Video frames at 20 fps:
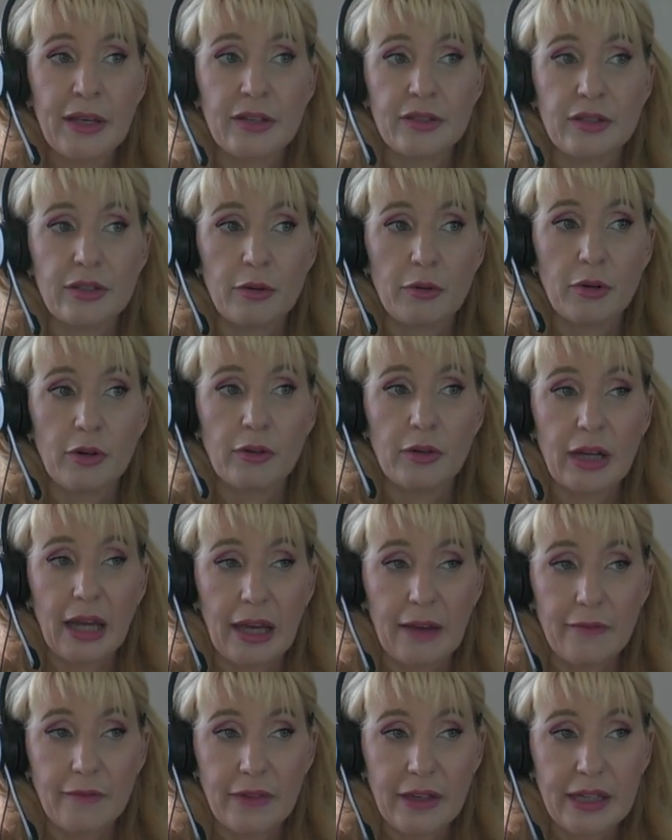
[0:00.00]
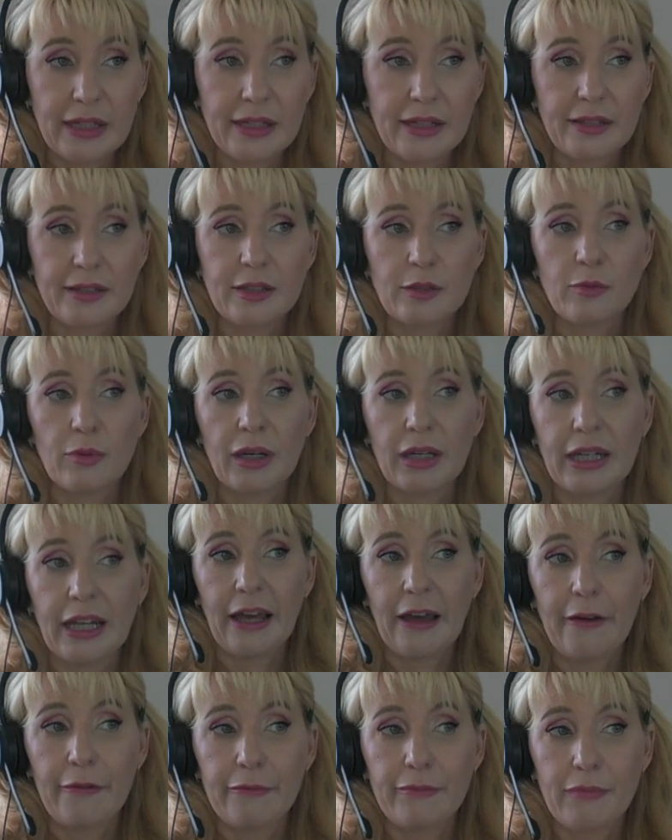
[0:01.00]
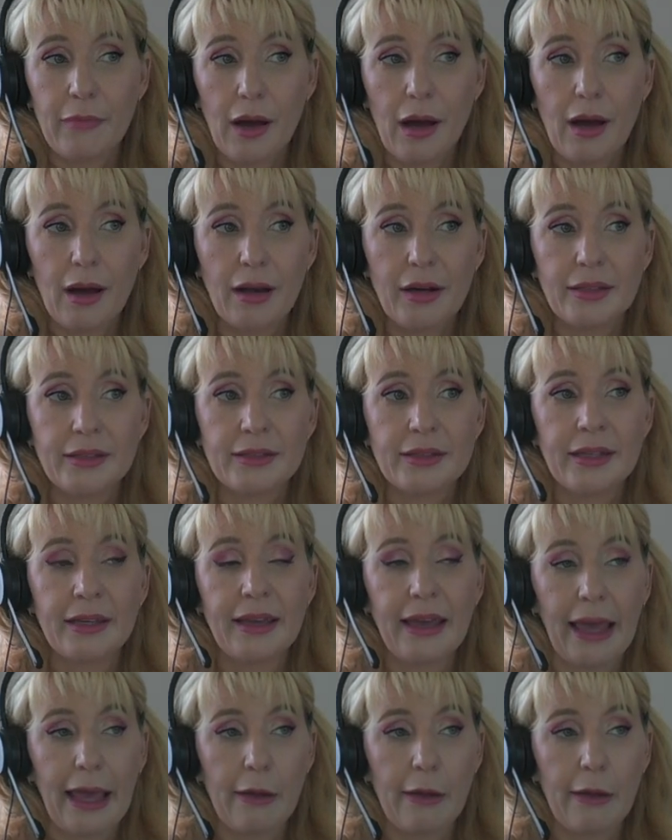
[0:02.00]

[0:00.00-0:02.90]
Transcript: So we've got gonna have Venus, we're have Mars,